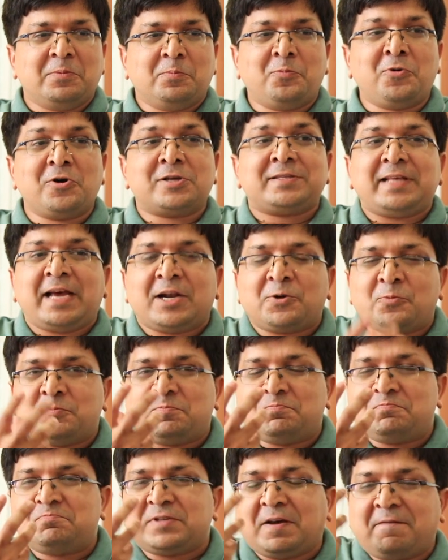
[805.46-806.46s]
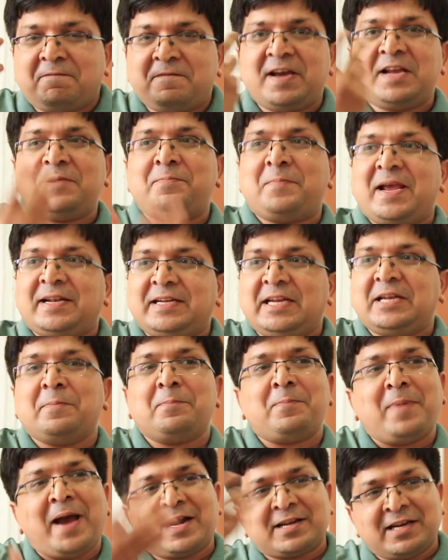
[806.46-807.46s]
books that somewhere made an
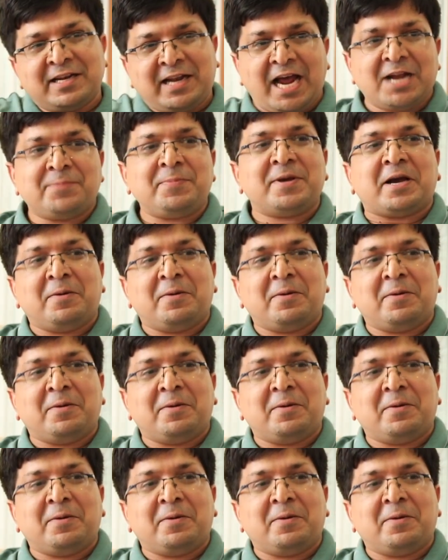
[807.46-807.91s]
impact and had me